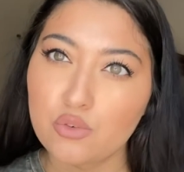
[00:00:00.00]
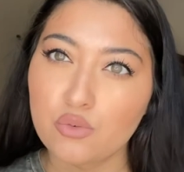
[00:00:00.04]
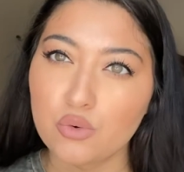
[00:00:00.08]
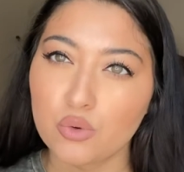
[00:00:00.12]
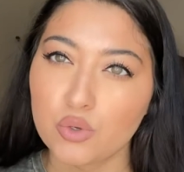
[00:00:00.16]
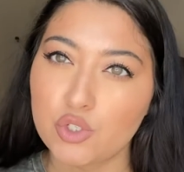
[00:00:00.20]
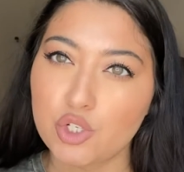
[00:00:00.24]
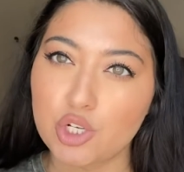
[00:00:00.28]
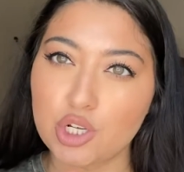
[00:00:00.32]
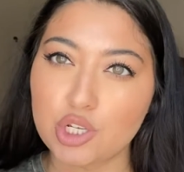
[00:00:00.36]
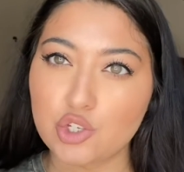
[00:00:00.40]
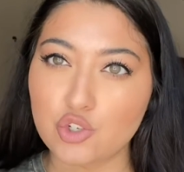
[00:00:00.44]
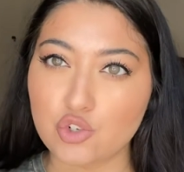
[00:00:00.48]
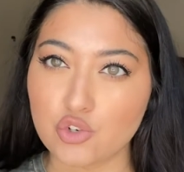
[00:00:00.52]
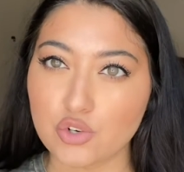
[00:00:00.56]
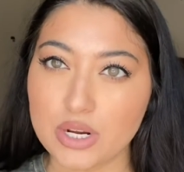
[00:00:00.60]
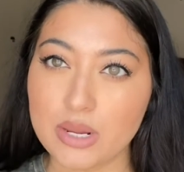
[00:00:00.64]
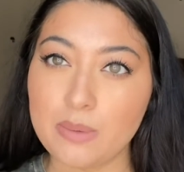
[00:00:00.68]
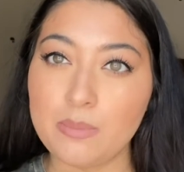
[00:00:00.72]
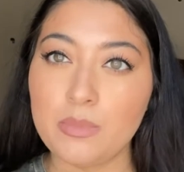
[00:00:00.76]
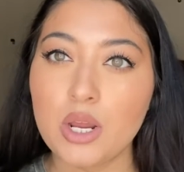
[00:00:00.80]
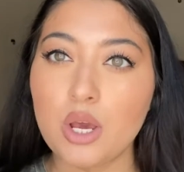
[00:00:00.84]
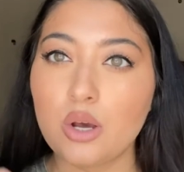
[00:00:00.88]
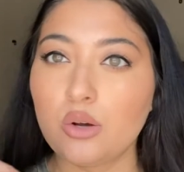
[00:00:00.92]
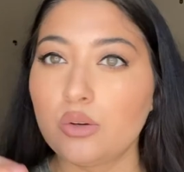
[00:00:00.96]
Rouge
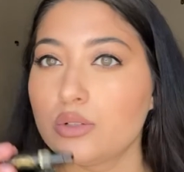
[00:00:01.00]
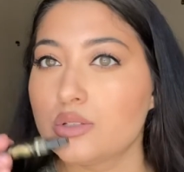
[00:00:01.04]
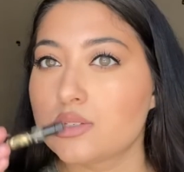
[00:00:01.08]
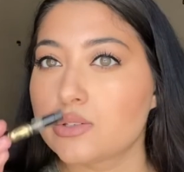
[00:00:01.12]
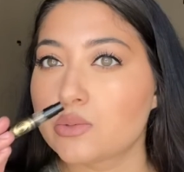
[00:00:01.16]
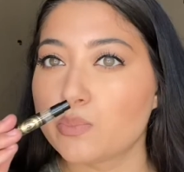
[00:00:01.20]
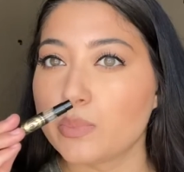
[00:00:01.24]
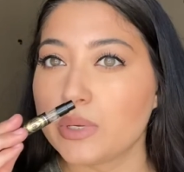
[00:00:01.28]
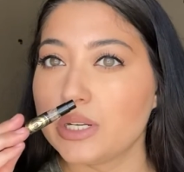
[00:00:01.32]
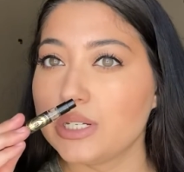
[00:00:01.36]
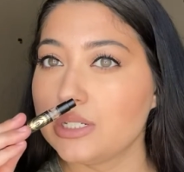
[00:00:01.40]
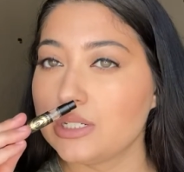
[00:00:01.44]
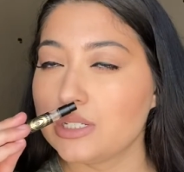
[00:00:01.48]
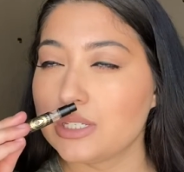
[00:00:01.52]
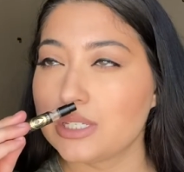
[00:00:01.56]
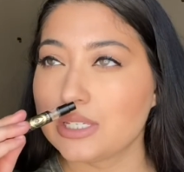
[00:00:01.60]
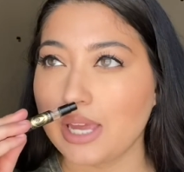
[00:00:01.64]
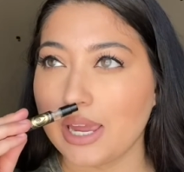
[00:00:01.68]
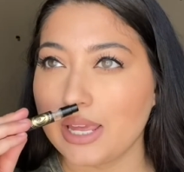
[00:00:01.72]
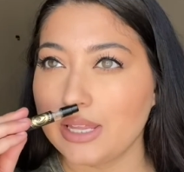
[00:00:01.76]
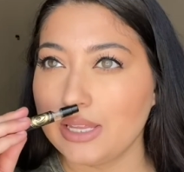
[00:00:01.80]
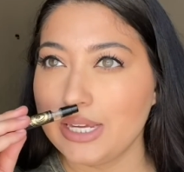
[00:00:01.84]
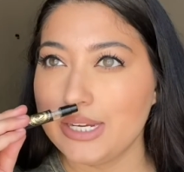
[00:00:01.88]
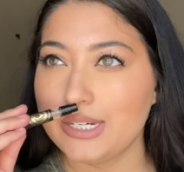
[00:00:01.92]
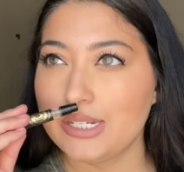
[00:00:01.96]
Extreme notes, but
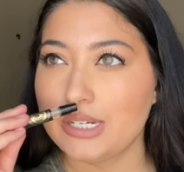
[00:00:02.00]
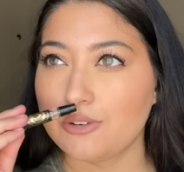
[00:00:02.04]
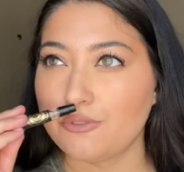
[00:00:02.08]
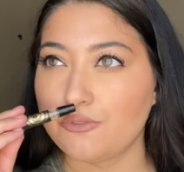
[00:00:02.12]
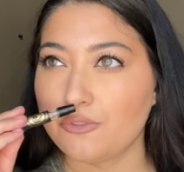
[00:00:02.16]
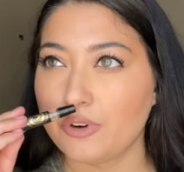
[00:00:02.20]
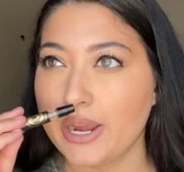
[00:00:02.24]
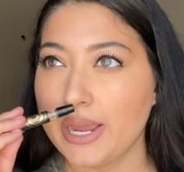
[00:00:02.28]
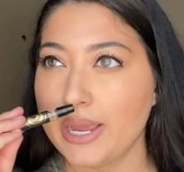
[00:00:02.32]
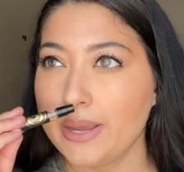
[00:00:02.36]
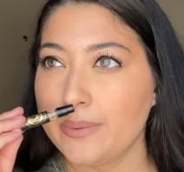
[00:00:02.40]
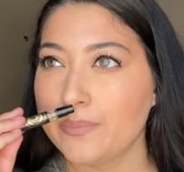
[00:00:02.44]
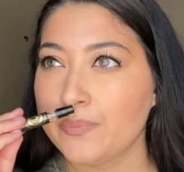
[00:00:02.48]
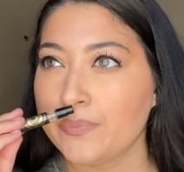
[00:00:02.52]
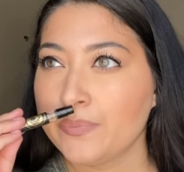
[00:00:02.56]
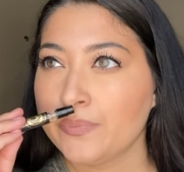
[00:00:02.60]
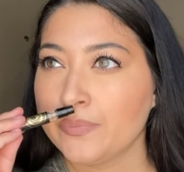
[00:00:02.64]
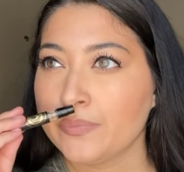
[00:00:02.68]
slightly different.